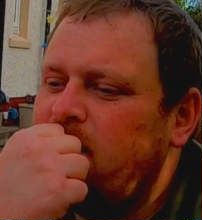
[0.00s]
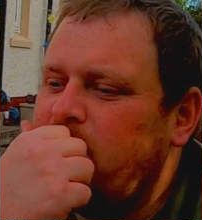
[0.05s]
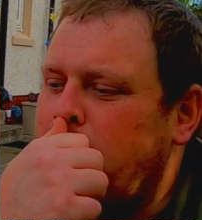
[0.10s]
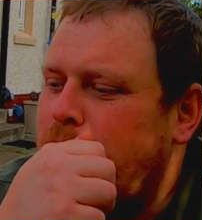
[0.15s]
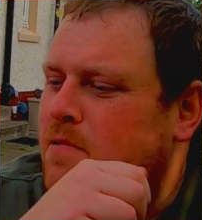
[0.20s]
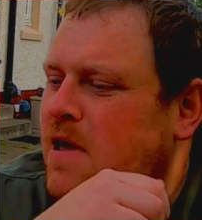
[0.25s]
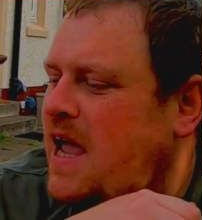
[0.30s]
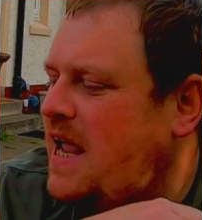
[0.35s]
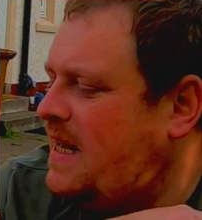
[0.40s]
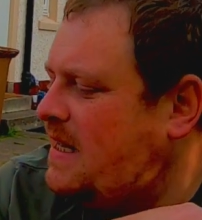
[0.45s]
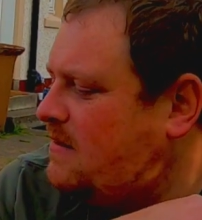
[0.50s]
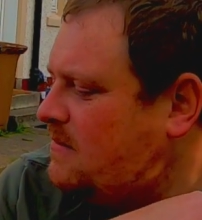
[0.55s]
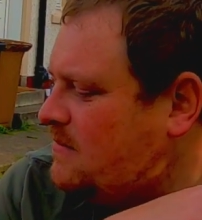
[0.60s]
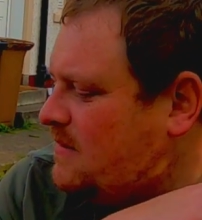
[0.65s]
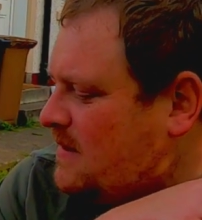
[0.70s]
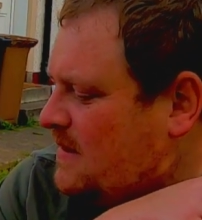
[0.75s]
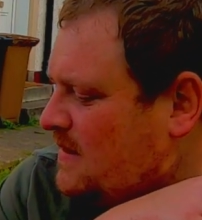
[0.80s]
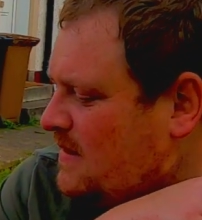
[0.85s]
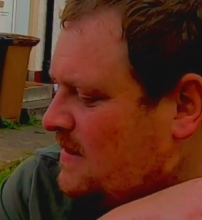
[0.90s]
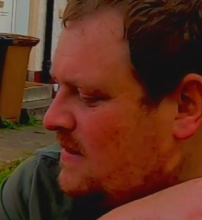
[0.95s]
The paint
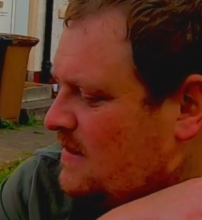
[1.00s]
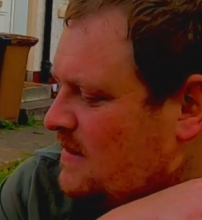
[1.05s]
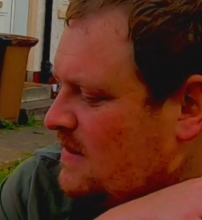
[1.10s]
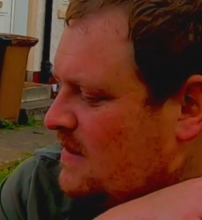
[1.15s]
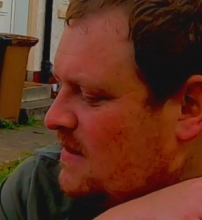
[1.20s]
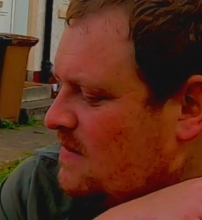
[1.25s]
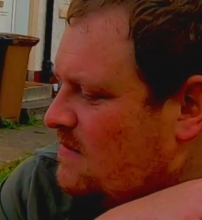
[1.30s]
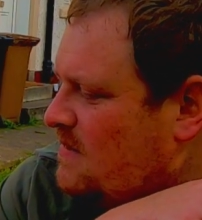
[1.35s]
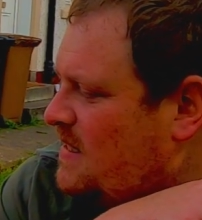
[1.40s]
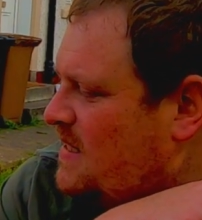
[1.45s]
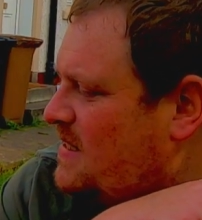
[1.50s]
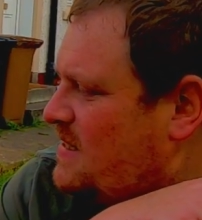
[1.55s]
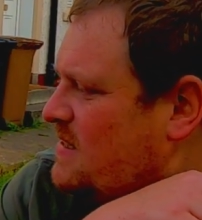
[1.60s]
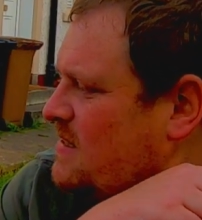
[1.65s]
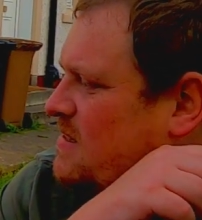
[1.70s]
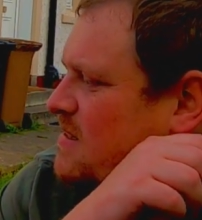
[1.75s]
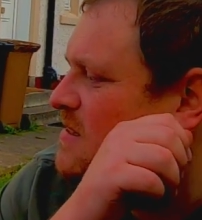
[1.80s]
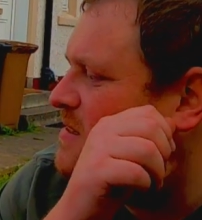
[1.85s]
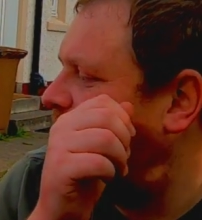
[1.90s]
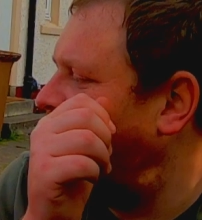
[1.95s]

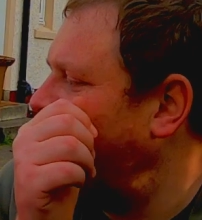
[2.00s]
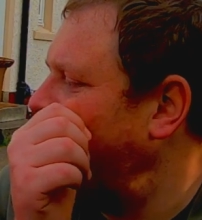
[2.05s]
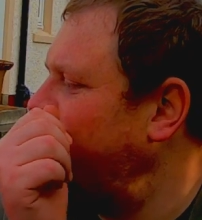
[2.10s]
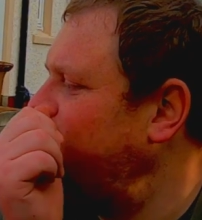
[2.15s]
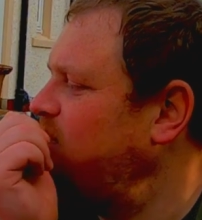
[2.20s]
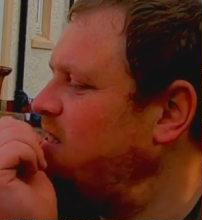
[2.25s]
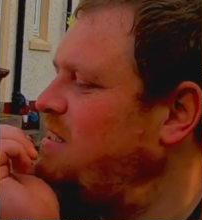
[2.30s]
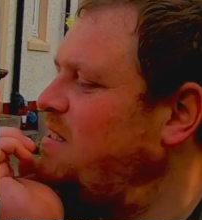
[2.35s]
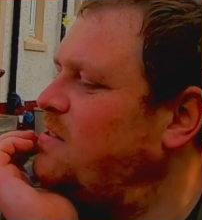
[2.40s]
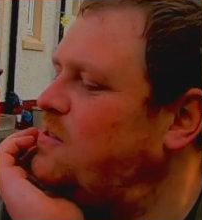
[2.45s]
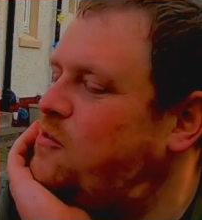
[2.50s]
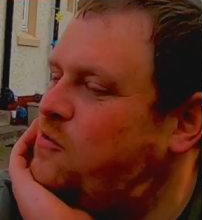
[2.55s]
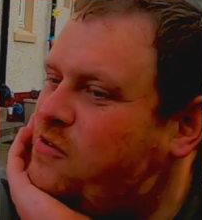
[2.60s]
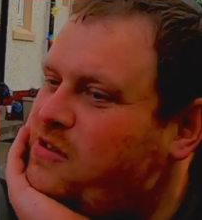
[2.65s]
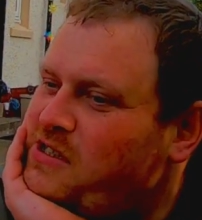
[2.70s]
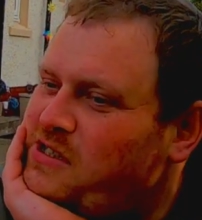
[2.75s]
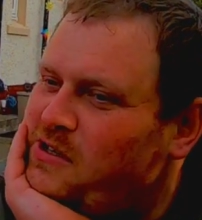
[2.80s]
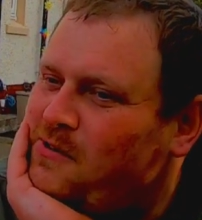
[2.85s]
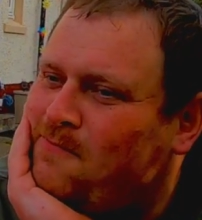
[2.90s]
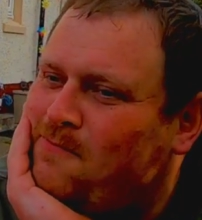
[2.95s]
needs to be seen to
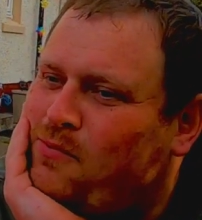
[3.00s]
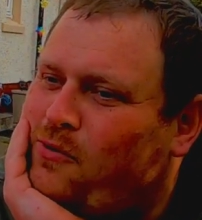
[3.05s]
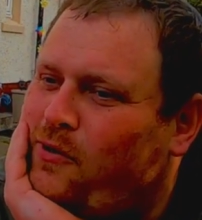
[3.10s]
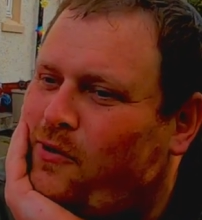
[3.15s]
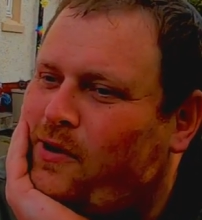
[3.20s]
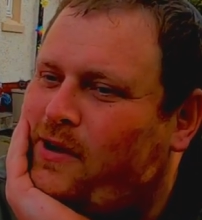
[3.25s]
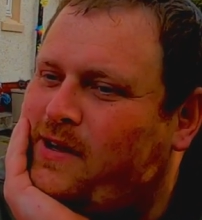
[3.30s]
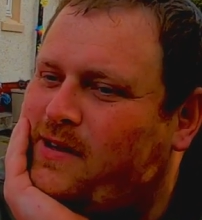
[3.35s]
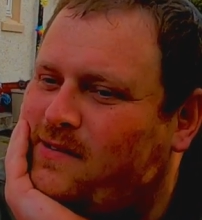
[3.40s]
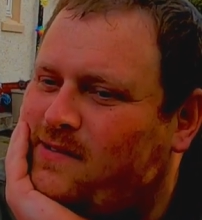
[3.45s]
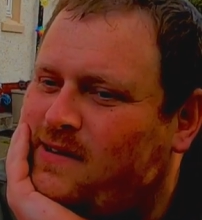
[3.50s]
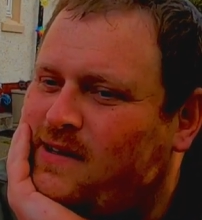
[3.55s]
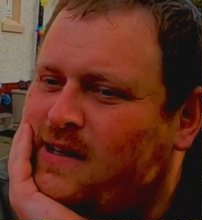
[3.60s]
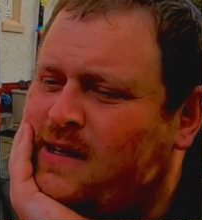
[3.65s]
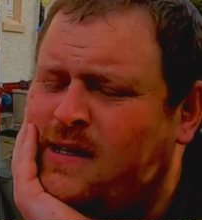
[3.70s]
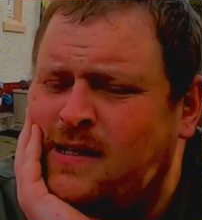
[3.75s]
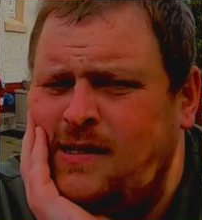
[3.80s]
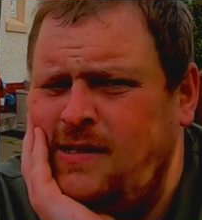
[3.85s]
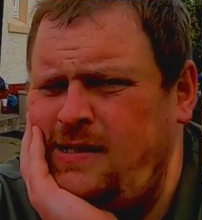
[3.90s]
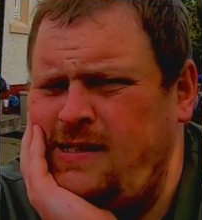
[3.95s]
at some point,
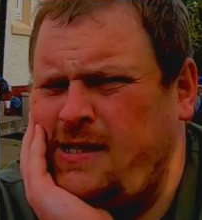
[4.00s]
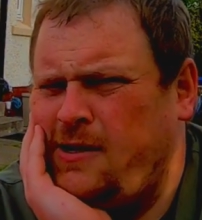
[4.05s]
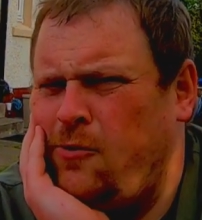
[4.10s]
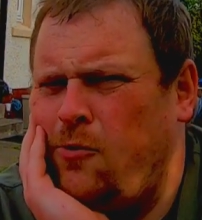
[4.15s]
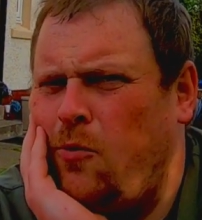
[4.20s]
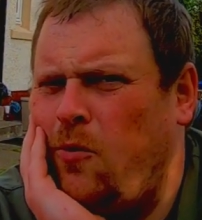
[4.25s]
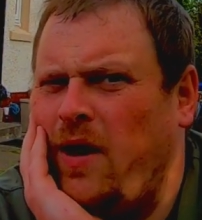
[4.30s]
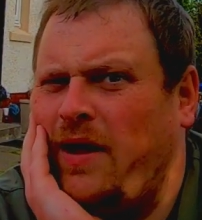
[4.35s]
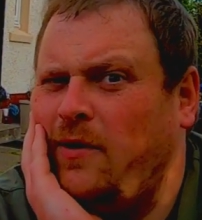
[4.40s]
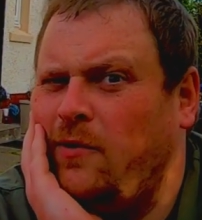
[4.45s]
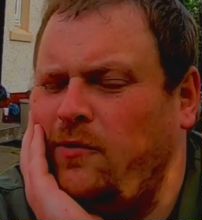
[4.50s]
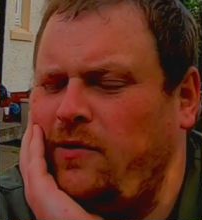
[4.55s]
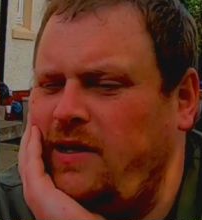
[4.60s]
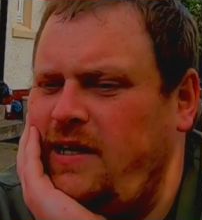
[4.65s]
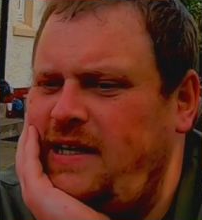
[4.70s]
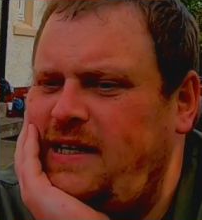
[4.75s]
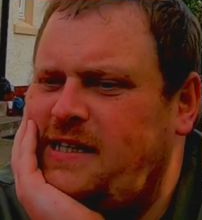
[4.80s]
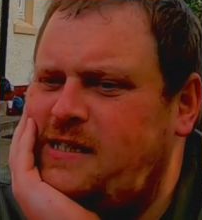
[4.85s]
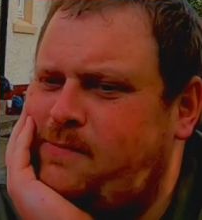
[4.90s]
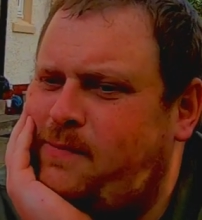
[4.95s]
still
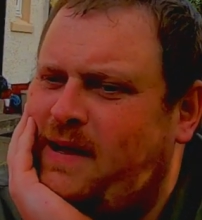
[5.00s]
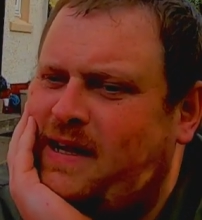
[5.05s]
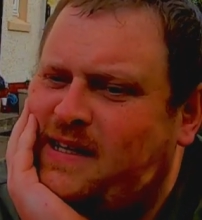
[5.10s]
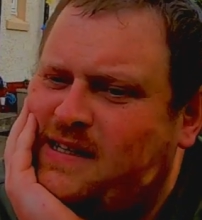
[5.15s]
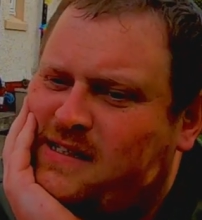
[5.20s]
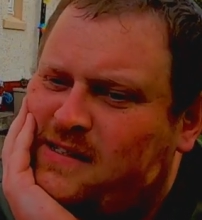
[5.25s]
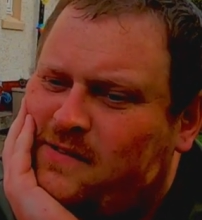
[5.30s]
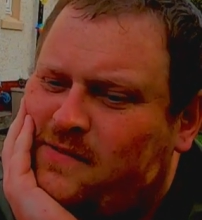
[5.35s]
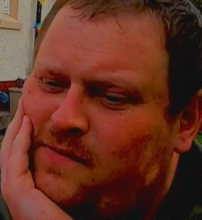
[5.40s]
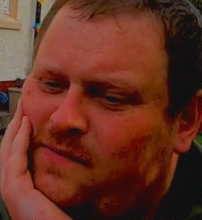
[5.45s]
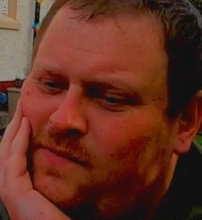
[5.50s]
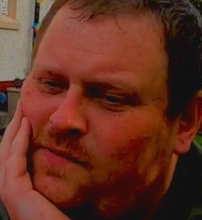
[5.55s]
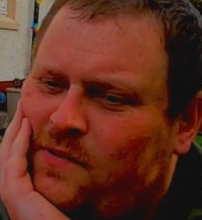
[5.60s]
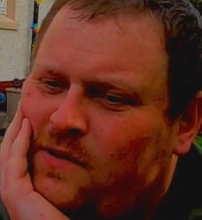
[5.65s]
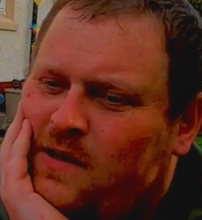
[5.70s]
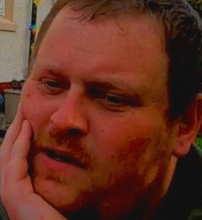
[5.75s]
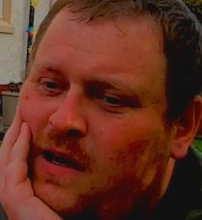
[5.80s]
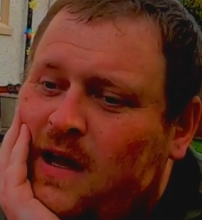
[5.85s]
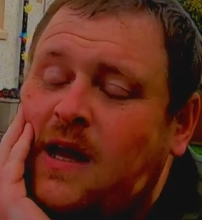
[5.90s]
wildly expensive.